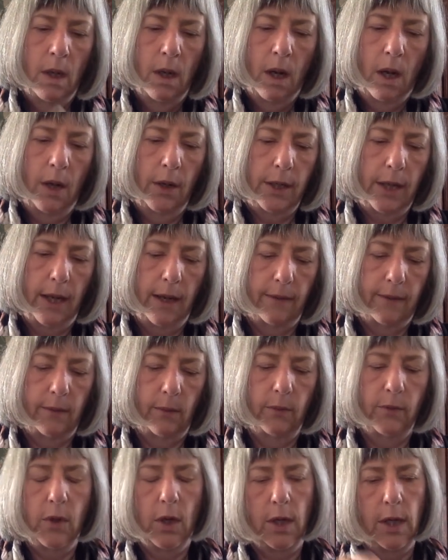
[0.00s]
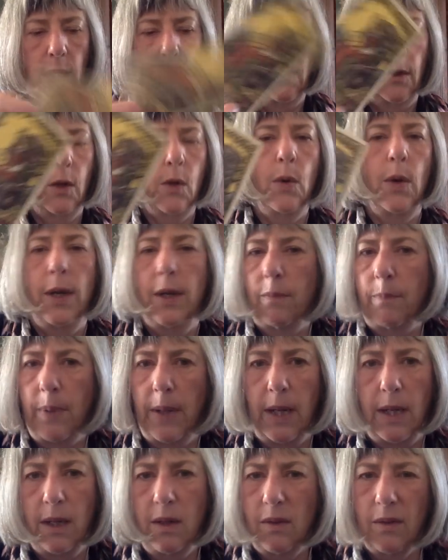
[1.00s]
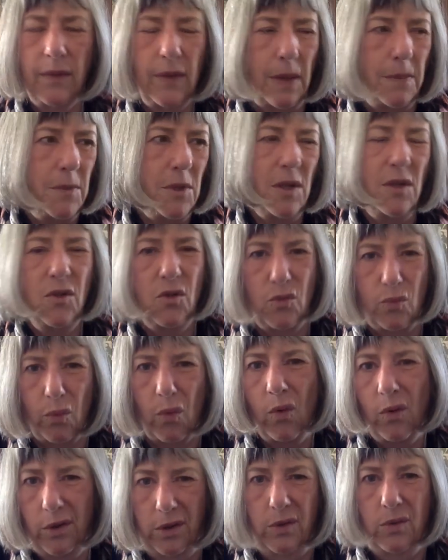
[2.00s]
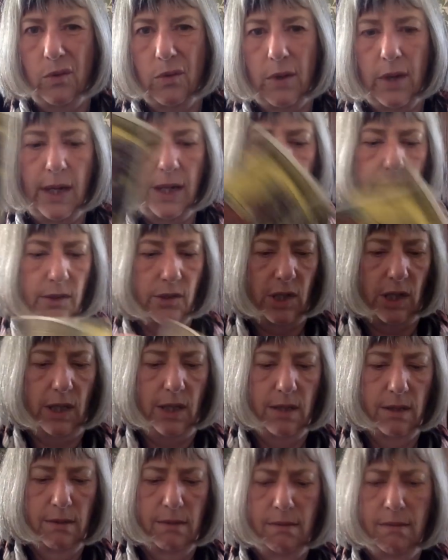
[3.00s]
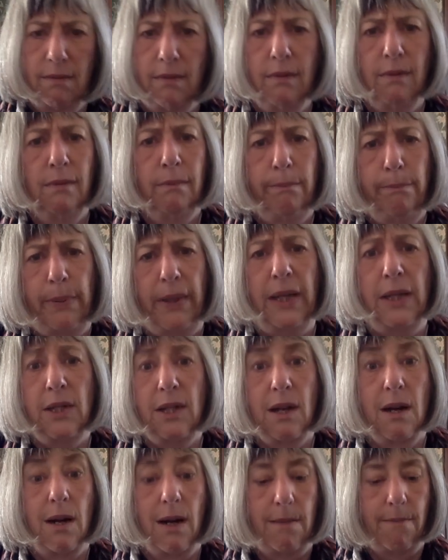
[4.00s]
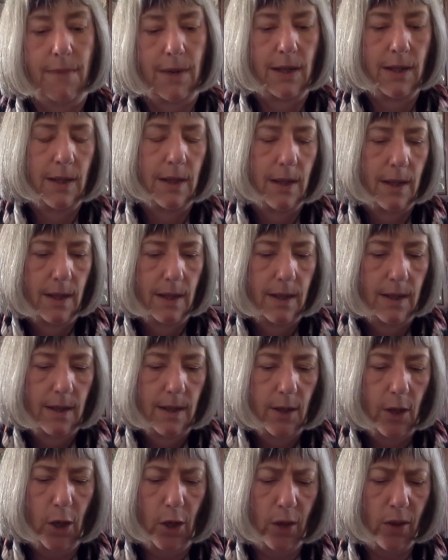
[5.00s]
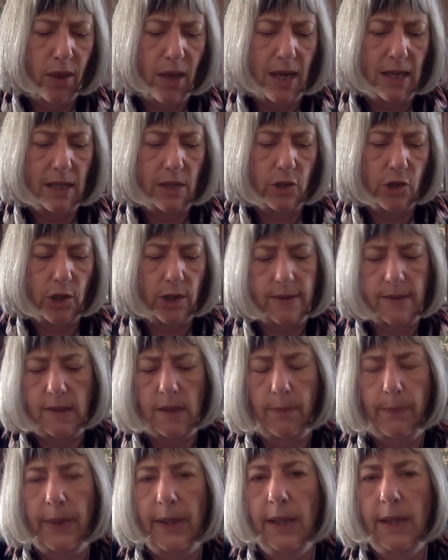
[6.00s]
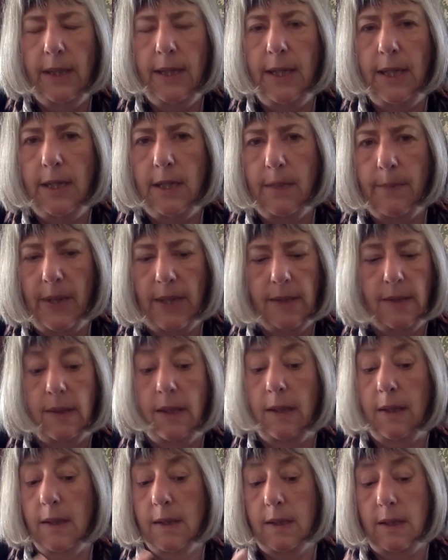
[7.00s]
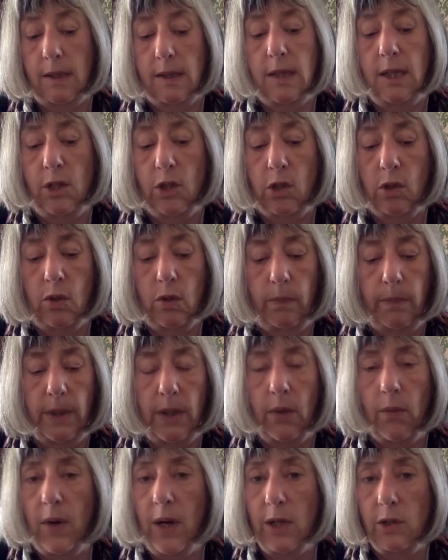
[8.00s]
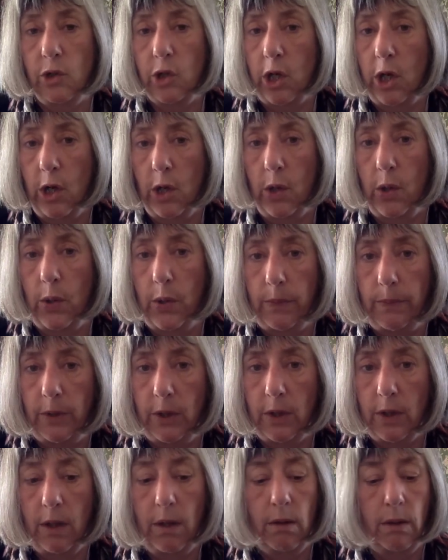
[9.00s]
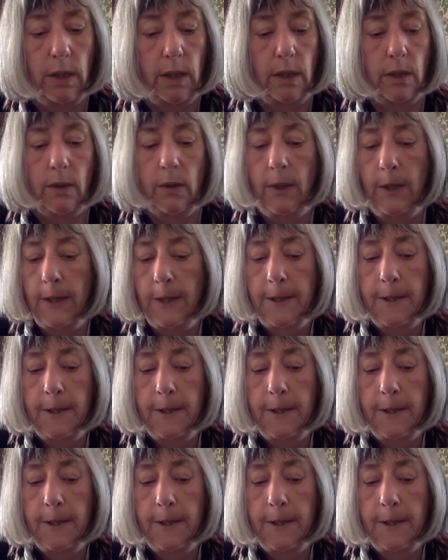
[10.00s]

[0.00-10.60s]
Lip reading: Okay, so we've got here the Queen of Pentacles. I'm just drawing your energy. Big time. Earth energy, stability, domestic. This decision could be around your home, you know. Are you